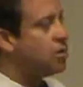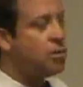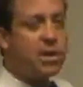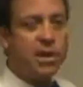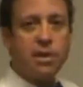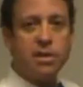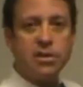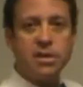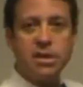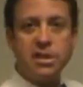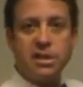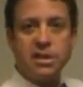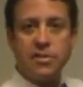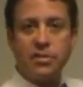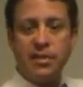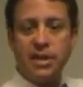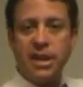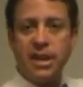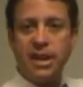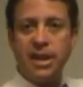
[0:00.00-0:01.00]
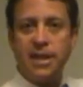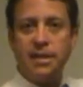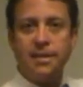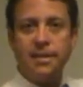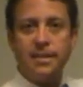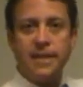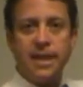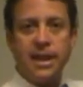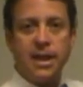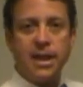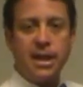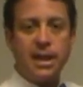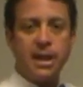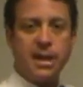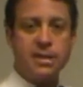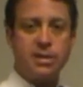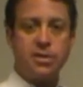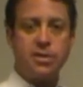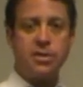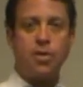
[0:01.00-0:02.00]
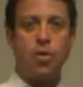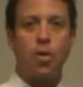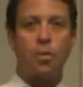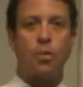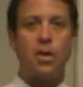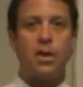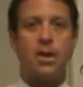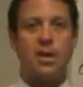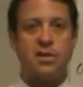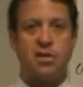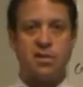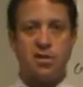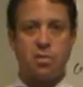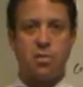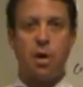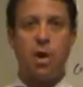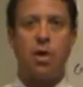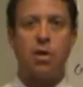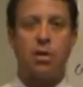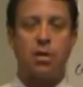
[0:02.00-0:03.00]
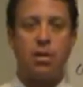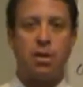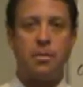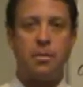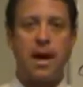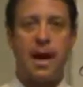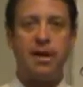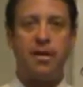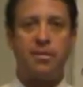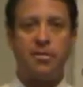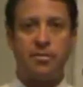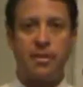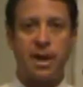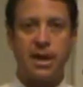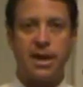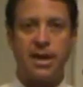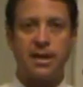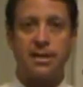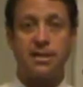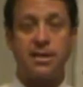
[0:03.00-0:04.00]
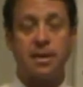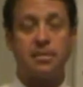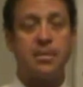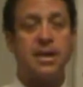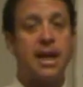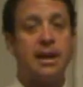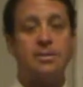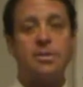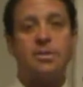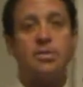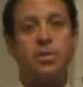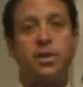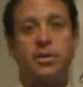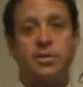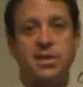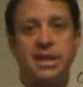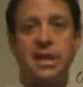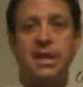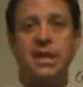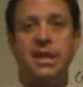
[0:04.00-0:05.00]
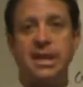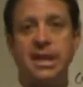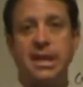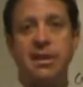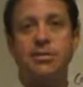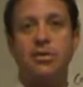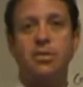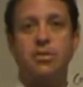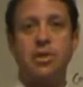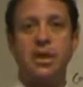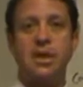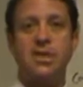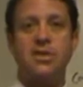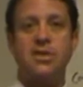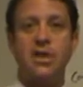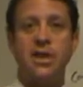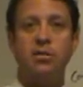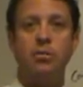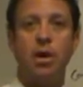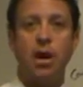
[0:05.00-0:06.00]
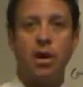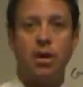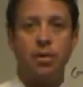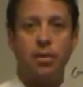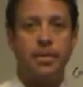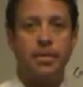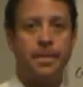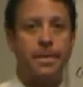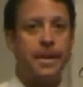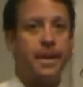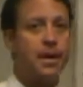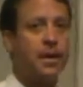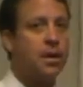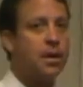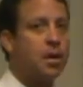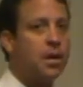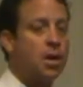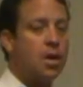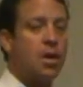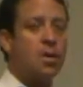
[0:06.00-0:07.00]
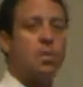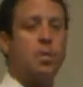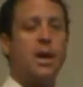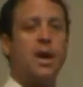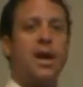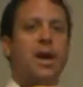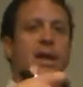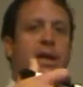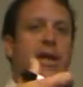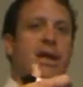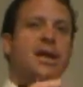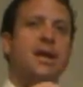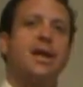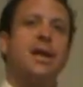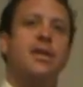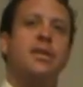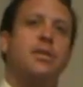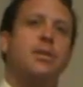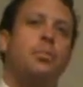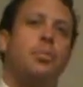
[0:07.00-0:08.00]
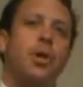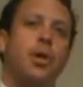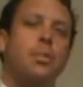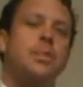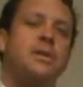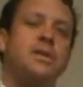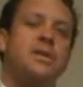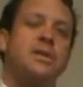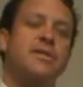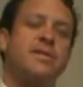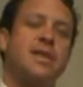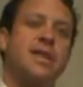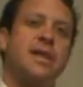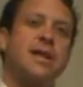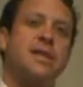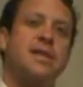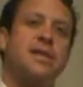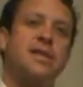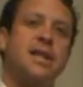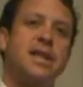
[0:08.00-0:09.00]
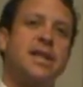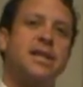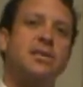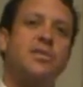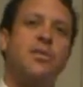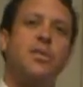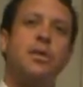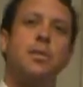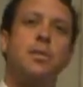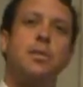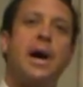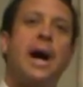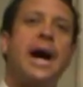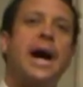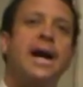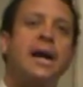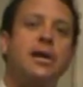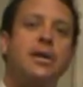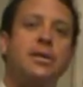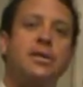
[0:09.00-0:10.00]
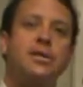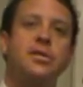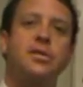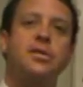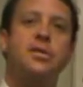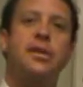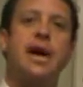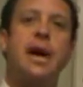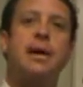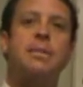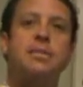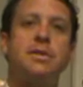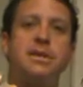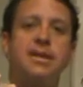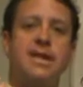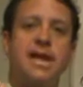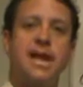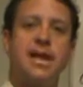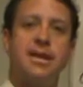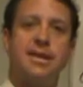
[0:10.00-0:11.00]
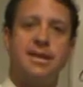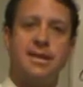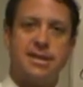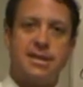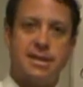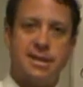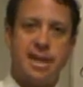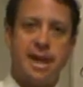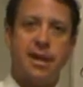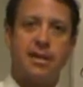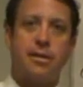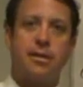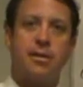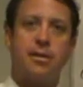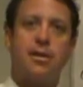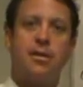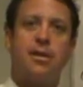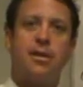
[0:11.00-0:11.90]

diligence fee is normally a smaller amount of money. Sometimes we've seen it even be zero. But the purpose of this is for the buyer to compensate the seller